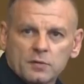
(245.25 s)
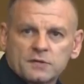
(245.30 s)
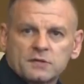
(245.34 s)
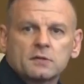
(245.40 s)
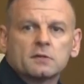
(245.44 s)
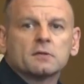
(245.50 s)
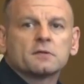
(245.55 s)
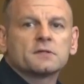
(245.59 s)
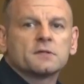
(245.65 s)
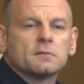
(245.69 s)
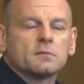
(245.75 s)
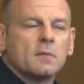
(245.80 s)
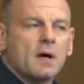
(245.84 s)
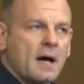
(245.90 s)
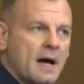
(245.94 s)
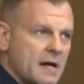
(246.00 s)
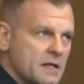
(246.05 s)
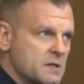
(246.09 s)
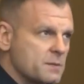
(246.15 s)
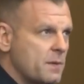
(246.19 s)
There were still some
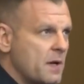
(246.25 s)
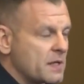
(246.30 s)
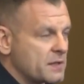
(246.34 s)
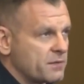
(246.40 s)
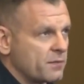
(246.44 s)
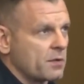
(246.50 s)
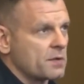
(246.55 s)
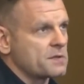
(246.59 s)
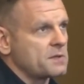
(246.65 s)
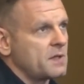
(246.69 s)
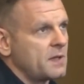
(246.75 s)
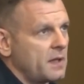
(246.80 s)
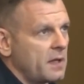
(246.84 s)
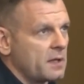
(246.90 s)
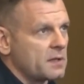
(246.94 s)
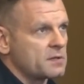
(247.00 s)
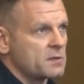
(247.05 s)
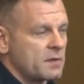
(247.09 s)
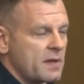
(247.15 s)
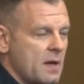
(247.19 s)
hot spots for us to
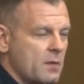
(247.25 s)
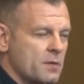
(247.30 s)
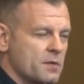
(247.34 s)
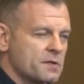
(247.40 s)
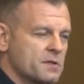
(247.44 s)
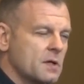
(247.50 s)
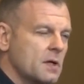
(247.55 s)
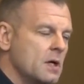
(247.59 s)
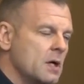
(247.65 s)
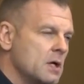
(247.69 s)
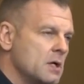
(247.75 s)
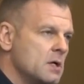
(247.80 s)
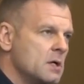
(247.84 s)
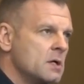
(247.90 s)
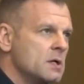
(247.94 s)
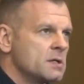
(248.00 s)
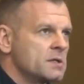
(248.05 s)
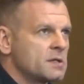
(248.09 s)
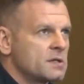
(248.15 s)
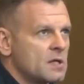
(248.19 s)
hit, so that was
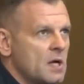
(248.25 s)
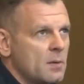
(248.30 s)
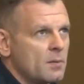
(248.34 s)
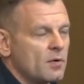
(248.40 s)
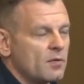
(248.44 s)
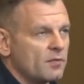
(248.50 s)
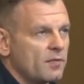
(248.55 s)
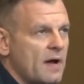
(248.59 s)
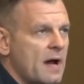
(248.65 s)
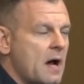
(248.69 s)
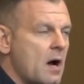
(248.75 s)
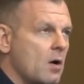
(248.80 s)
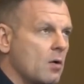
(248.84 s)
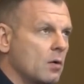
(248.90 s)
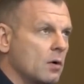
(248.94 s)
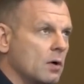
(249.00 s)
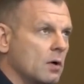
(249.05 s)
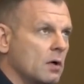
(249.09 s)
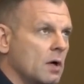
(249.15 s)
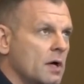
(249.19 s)
some of
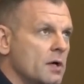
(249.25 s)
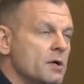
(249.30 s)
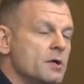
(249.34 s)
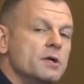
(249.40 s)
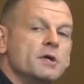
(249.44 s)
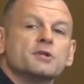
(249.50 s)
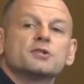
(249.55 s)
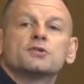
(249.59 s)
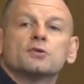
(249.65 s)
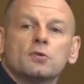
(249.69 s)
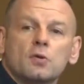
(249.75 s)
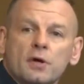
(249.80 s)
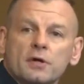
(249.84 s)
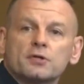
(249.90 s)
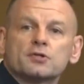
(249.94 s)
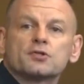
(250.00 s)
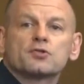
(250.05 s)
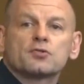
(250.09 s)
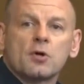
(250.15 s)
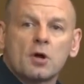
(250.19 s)
our initial
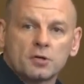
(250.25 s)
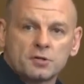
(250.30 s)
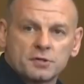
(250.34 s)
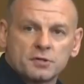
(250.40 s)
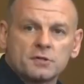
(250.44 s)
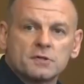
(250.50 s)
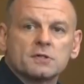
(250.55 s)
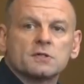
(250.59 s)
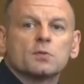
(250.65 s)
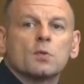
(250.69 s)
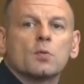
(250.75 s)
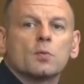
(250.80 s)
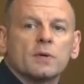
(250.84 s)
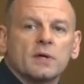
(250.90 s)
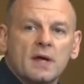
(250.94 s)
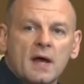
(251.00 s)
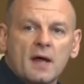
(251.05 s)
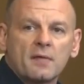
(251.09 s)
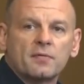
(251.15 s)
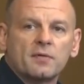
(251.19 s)
instructions when
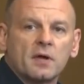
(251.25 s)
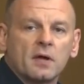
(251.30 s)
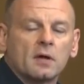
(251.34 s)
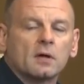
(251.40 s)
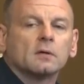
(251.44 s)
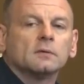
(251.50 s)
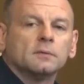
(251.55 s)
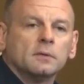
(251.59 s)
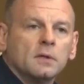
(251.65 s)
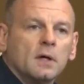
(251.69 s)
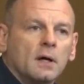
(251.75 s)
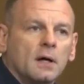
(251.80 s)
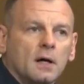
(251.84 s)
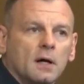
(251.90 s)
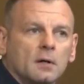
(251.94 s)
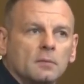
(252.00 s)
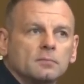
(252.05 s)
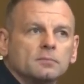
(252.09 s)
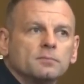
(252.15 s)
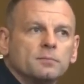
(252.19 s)
we got there,
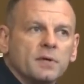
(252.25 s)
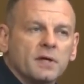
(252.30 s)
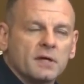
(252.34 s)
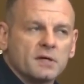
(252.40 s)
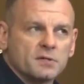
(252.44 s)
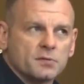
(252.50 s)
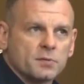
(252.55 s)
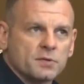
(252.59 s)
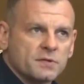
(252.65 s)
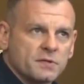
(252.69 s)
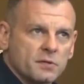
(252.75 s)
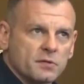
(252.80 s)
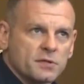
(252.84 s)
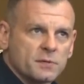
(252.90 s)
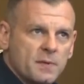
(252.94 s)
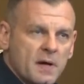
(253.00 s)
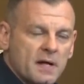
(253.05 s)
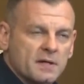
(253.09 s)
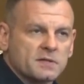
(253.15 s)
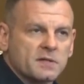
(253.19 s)
um, because there were still
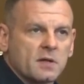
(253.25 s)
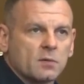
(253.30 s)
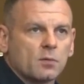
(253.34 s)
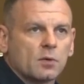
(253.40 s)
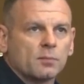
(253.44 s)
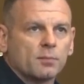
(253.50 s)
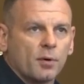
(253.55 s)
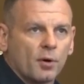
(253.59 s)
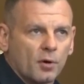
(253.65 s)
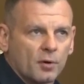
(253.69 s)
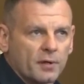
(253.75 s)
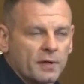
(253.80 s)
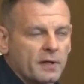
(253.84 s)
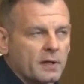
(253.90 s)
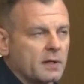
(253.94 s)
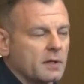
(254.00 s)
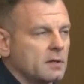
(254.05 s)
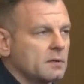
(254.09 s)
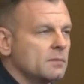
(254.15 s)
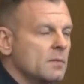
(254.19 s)
spots that were
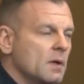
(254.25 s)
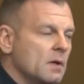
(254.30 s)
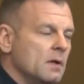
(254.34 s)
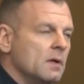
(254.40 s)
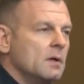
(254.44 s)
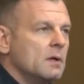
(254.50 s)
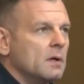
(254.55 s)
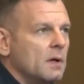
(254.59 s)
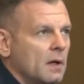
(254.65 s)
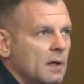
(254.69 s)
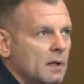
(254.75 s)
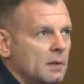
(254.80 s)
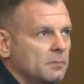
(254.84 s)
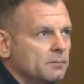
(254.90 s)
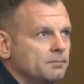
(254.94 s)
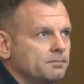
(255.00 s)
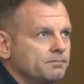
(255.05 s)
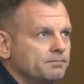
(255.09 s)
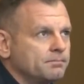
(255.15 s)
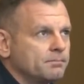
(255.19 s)
burning and.
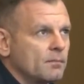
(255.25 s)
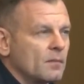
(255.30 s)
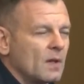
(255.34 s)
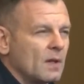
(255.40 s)
Um,